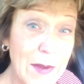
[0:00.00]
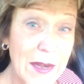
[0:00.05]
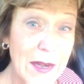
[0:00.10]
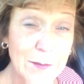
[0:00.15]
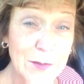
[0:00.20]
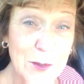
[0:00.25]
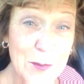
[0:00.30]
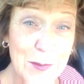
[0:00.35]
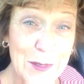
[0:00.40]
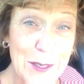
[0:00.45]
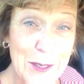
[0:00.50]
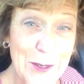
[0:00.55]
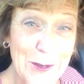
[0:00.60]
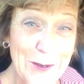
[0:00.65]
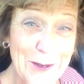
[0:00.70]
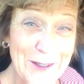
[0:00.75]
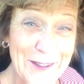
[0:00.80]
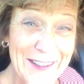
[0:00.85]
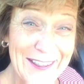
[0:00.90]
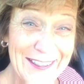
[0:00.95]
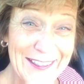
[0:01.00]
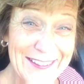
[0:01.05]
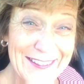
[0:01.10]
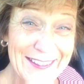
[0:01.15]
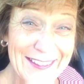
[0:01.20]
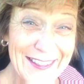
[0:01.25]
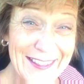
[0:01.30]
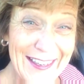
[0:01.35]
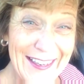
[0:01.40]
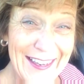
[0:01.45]
made him some keto cookies
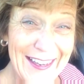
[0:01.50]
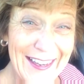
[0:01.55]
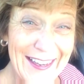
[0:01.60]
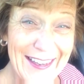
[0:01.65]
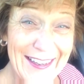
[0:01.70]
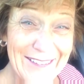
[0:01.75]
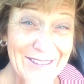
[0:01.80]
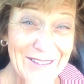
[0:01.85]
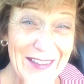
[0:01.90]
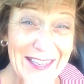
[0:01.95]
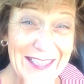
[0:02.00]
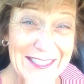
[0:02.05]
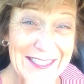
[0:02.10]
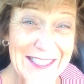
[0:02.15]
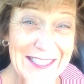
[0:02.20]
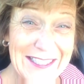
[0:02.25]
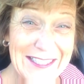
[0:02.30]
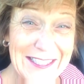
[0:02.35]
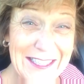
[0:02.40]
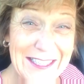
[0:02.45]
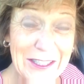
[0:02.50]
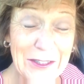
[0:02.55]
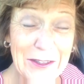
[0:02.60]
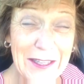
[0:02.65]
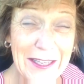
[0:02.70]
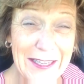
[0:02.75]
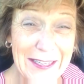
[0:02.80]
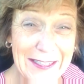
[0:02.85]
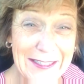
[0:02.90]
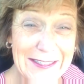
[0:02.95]
because he's single,
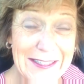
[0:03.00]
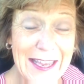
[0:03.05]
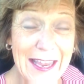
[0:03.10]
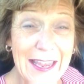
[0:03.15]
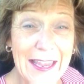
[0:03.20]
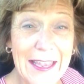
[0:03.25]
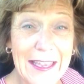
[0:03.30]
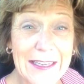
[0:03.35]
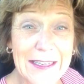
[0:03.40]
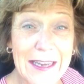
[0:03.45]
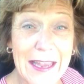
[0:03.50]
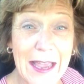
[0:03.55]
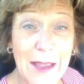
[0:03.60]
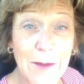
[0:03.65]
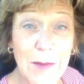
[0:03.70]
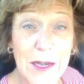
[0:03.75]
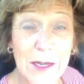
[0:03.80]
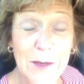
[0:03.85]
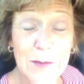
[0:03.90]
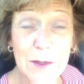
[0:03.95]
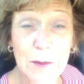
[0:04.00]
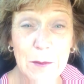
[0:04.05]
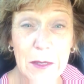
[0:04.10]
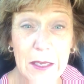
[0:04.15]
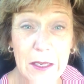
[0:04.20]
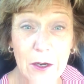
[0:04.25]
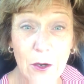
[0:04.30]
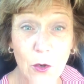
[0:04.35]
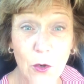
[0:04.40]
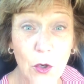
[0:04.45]
ladies. And I made him some
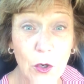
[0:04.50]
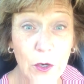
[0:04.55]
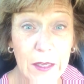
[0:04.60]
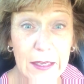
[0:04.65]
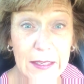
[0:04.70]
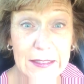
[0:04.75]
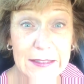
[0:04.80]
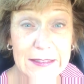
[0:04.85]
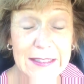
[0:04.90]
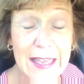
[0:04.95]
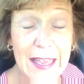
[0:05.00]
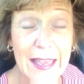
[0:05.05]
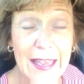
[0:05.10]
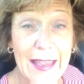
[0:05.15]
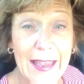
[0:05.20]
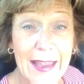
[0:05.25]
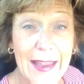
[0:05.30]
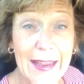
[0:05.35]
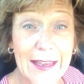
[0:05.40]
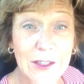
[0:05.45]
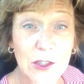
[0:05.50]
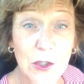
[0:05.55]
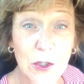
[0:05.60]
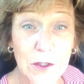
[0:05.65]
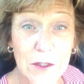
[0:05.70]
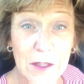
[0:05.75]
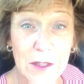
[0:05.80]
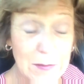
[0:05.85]
keto cookies and took